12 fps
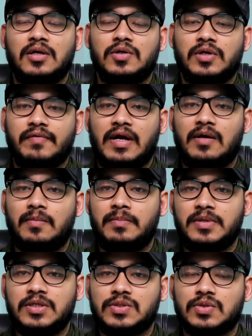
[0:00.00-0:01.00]
you have helped
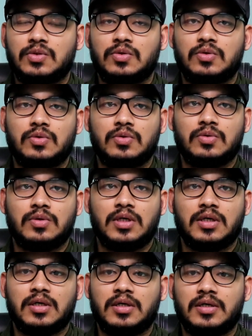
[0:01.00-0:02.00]
me,
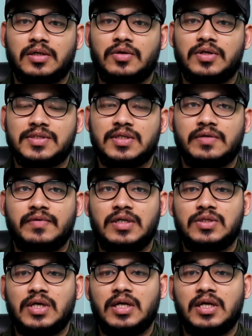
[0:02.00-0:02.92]
so you deserve it.